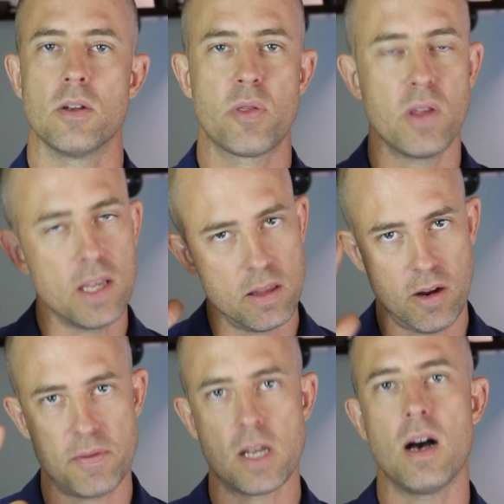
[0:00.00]
They're thinking
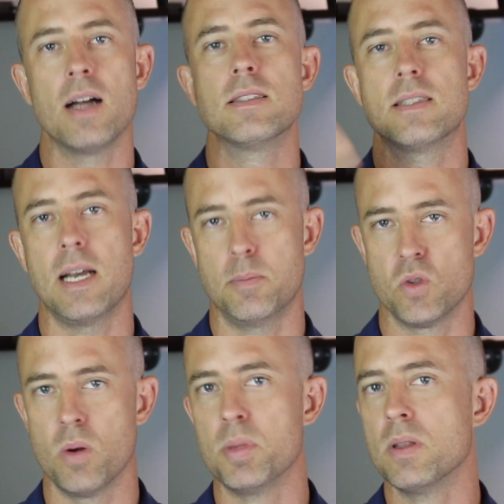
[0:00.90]
they have a
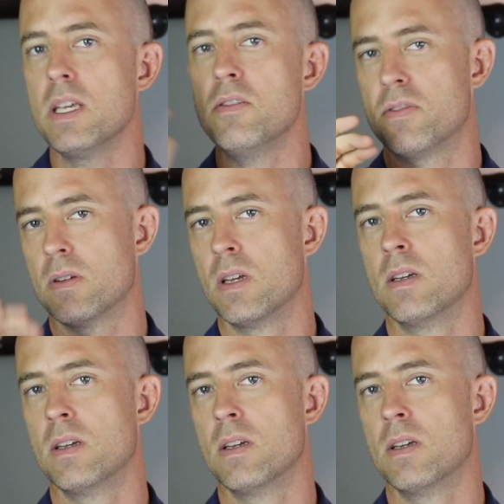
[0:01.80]
concept or a belief